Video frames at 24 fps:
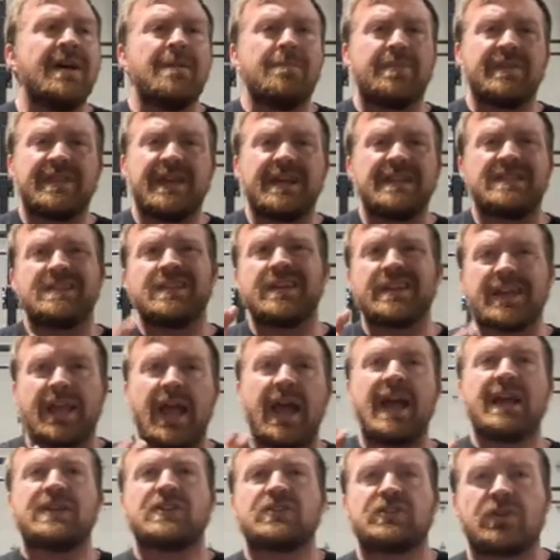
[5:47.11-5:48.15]
but that's like
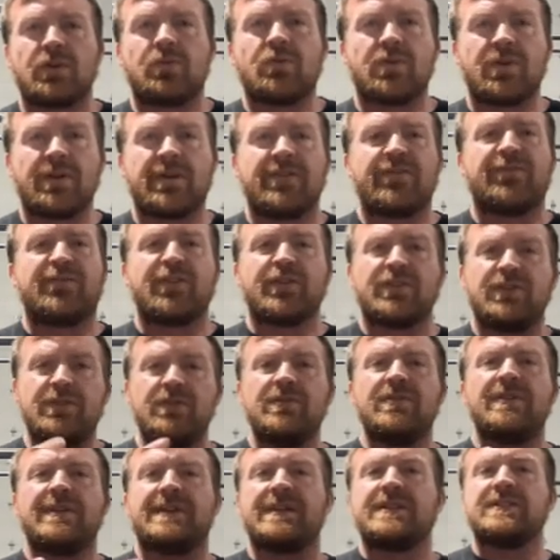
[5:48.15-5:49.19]
extra work for
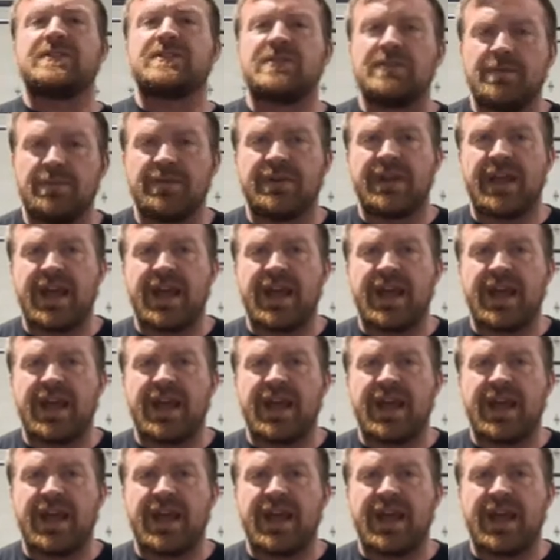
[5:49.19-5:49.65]
you, the consumer,